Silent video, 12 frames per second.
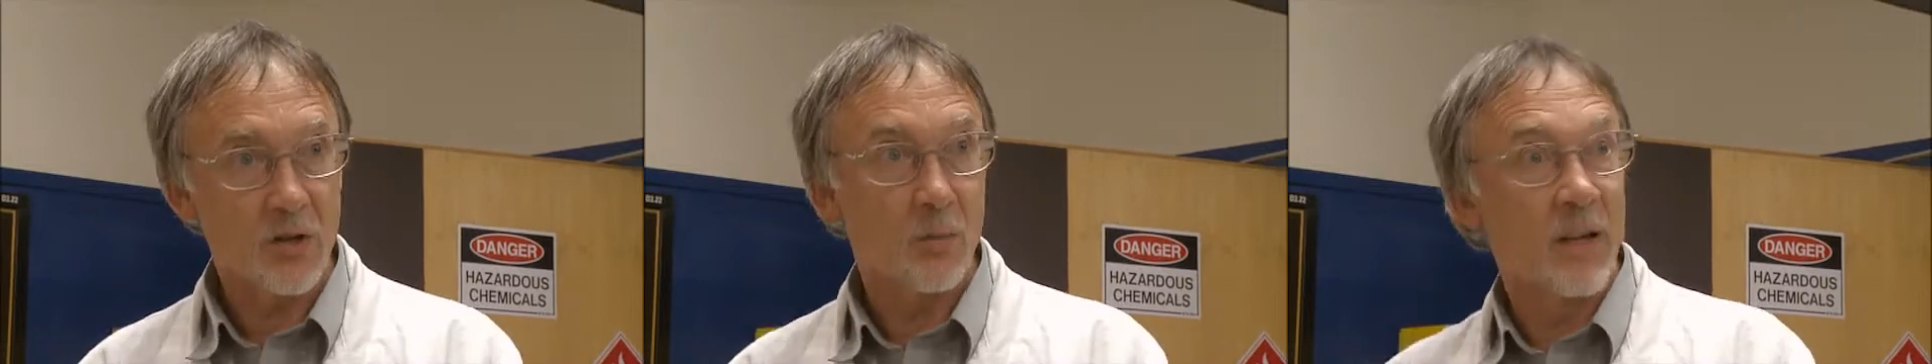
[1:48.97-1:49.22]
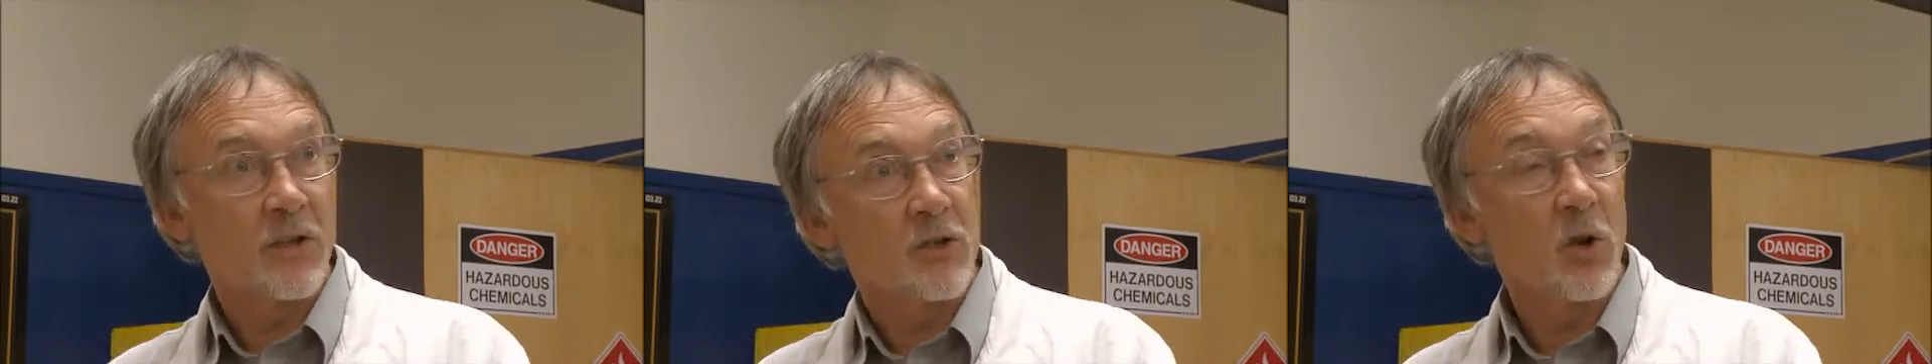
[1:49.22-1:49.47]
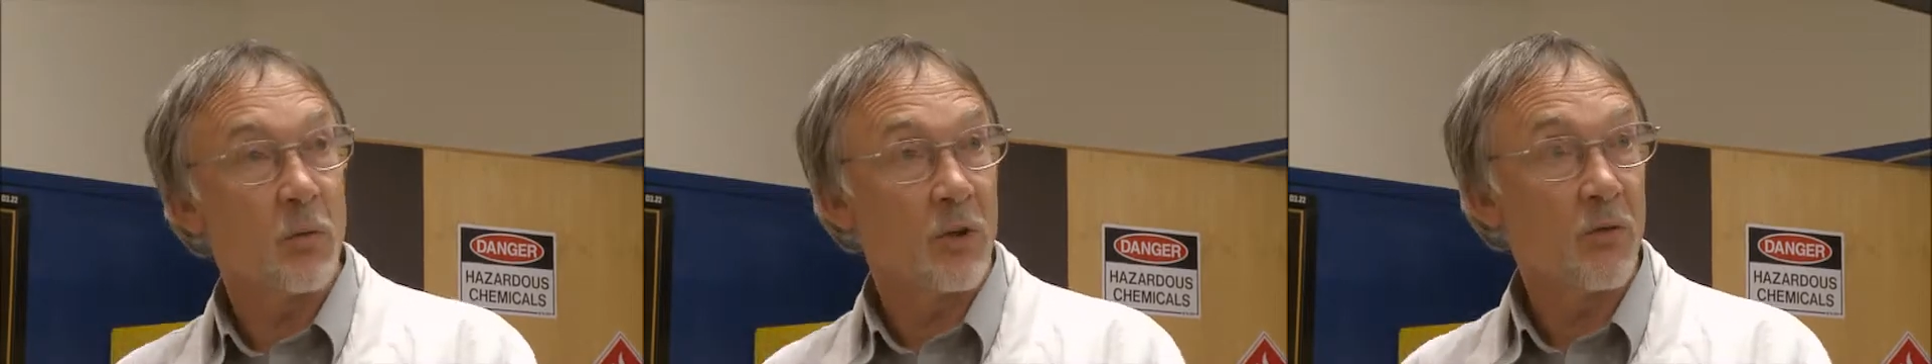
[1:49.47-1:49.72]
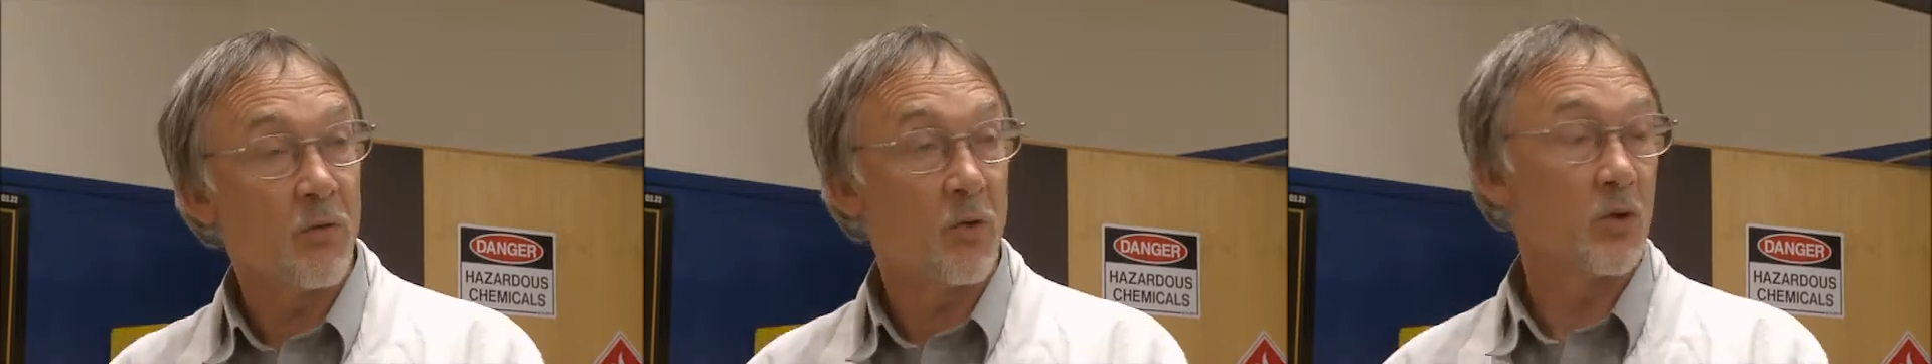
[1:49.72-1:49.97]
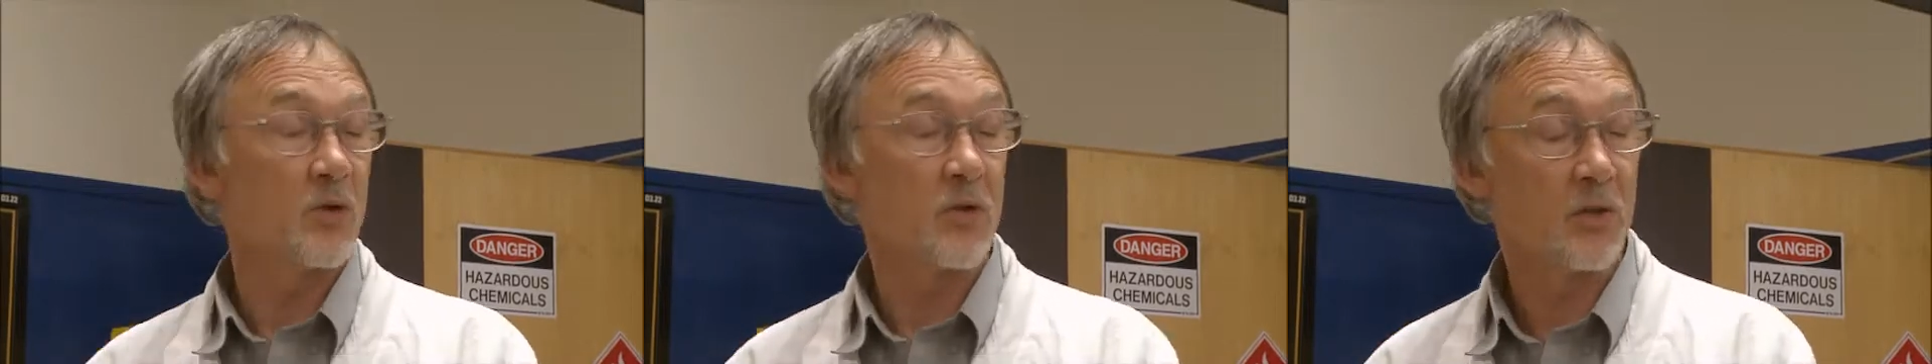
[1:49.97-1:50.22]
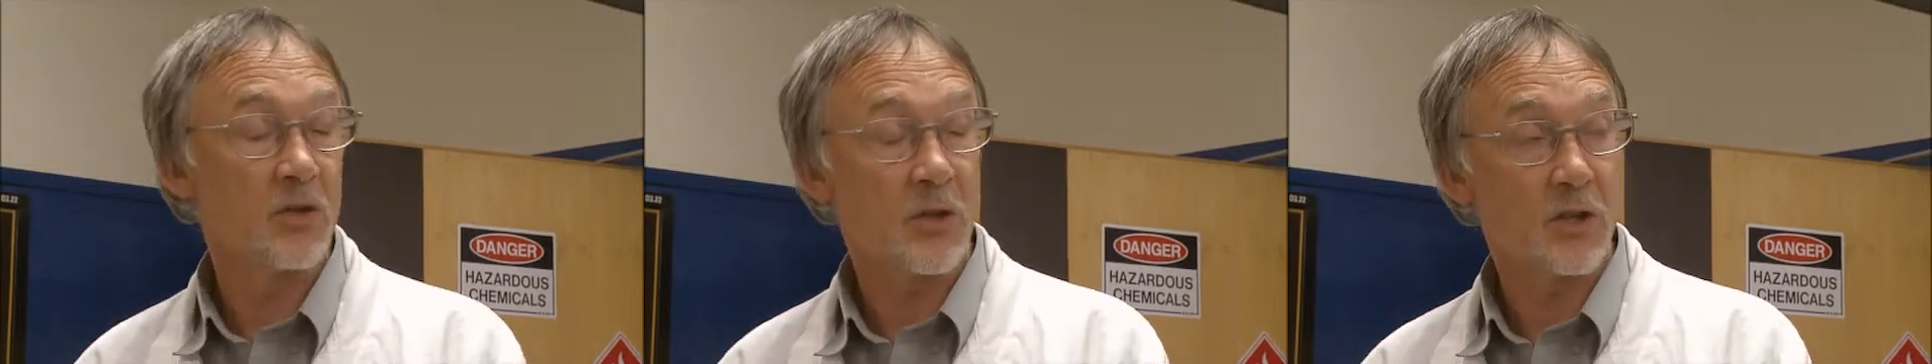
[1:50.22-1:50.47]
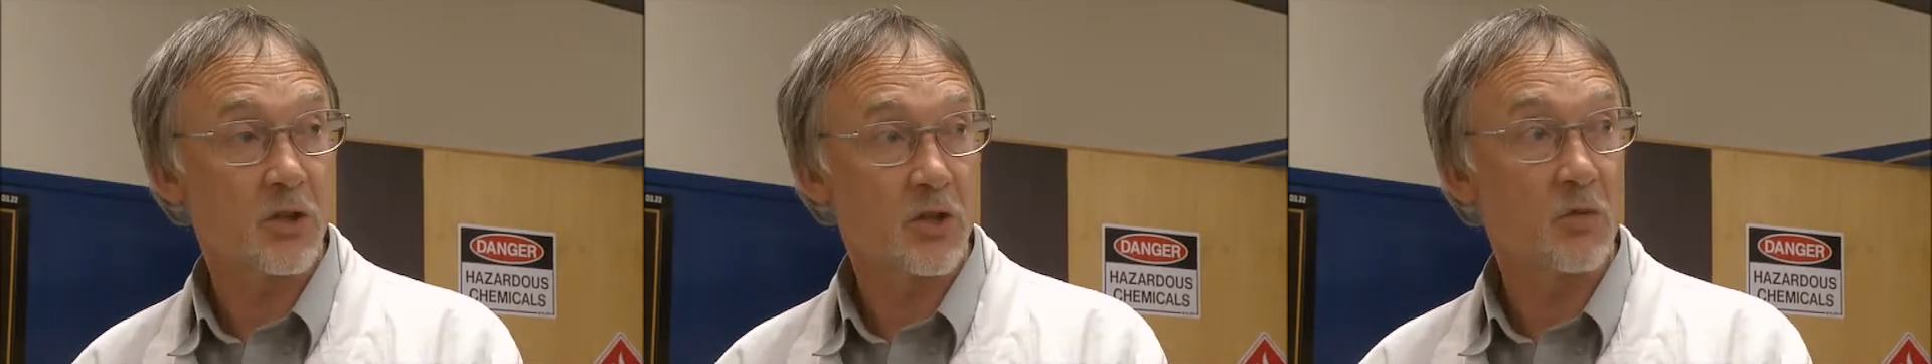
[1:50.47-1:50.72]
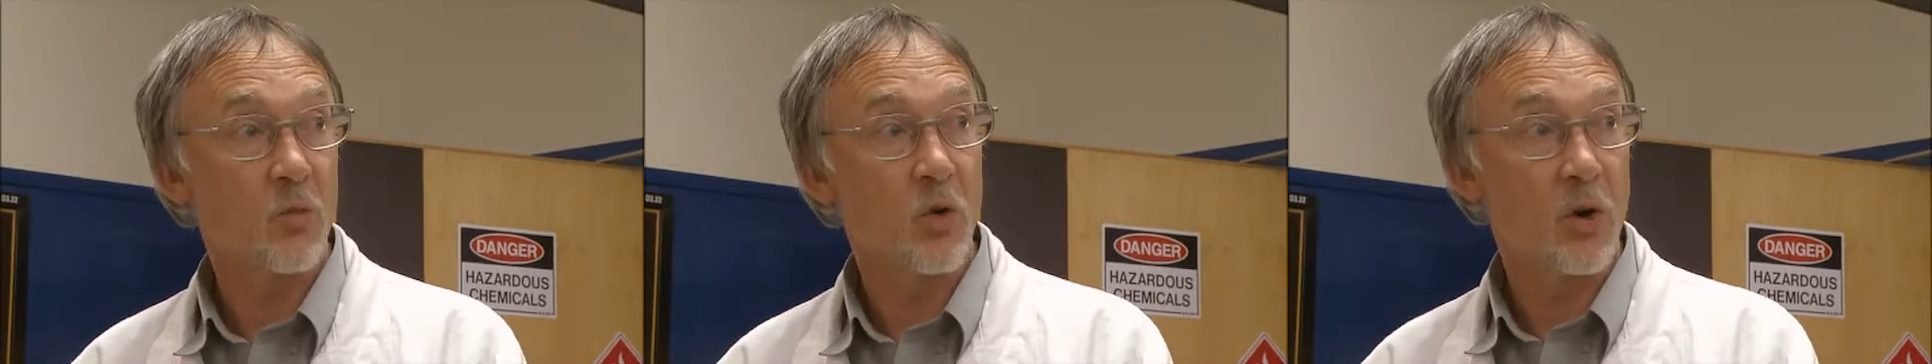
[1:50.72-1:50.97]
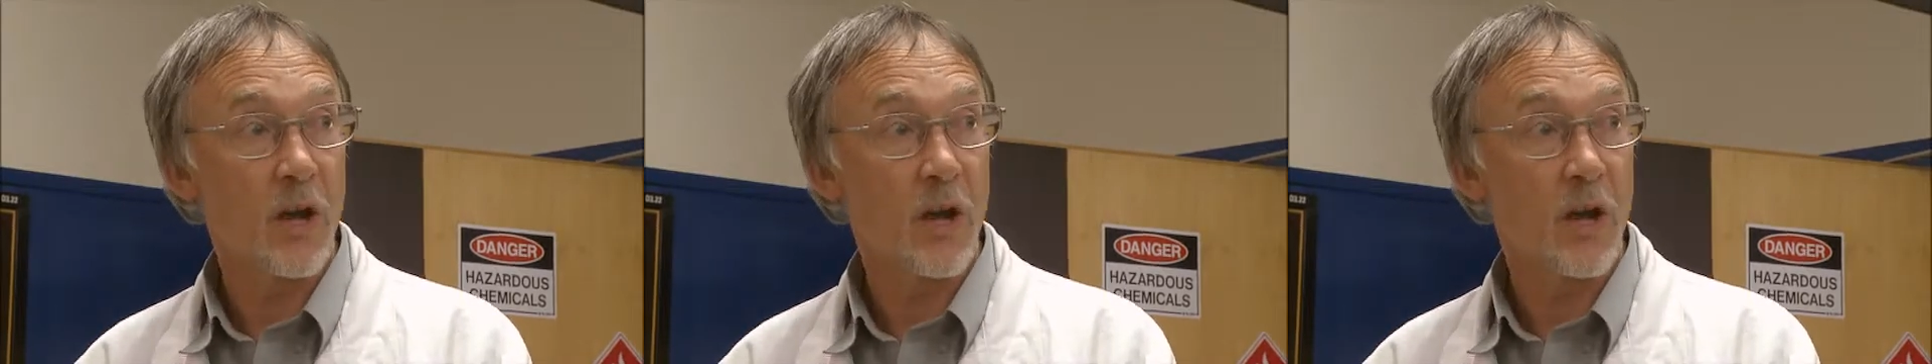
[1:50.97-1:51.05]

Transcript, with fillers: The blood's not being forced through such a small